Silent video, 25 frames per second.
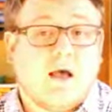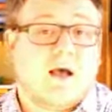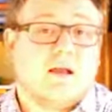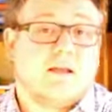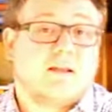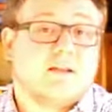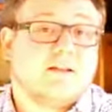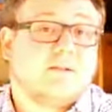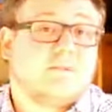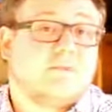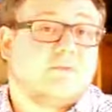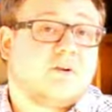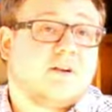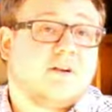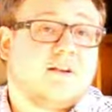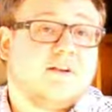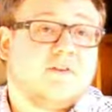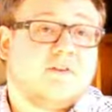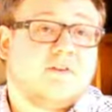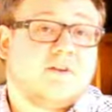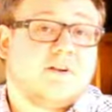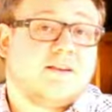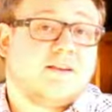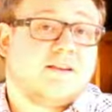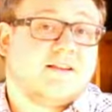Uh, his
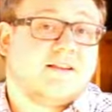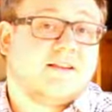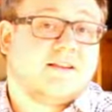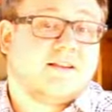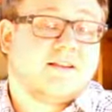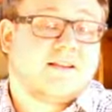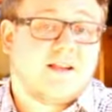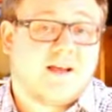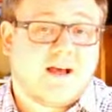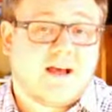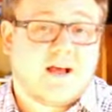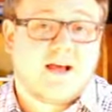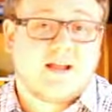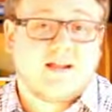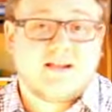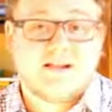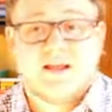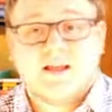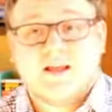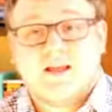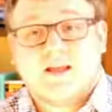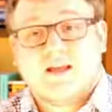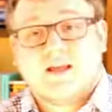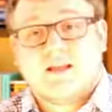priesthood is not